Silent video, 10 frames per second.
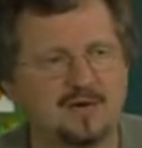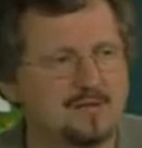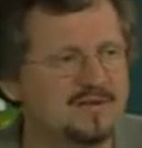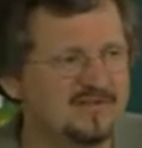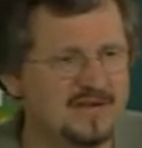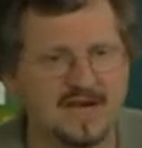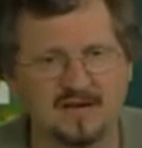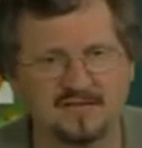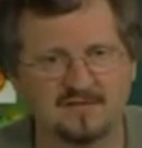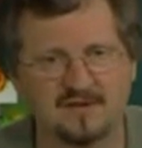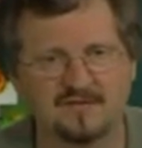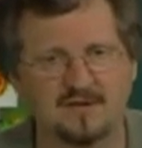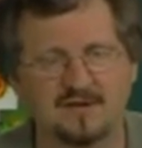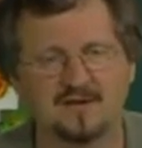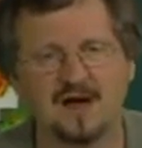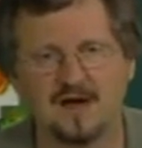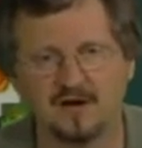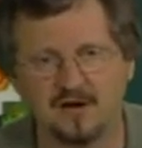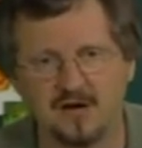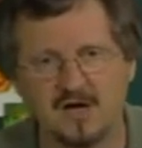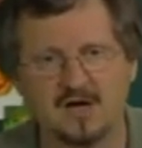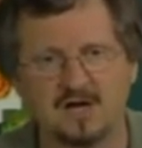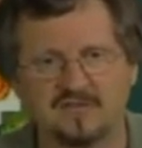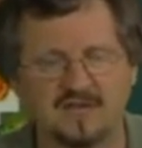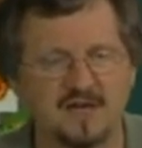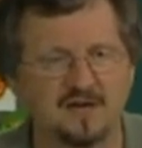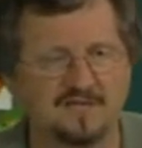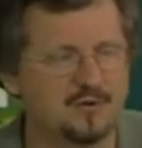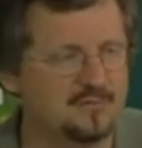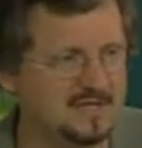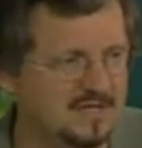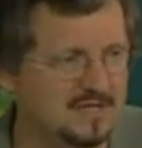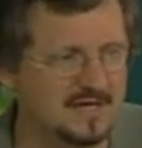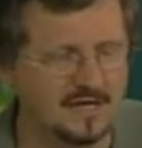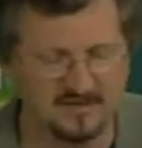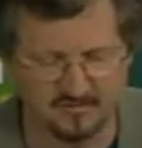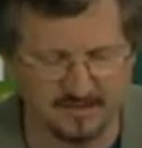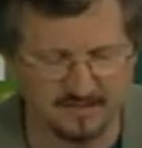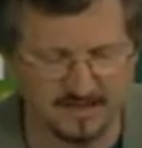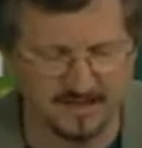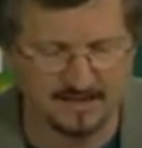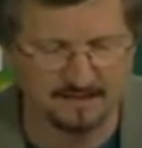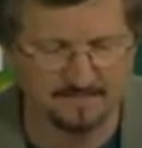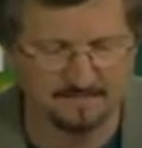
mistakes if an entire set of human DNA is replicated.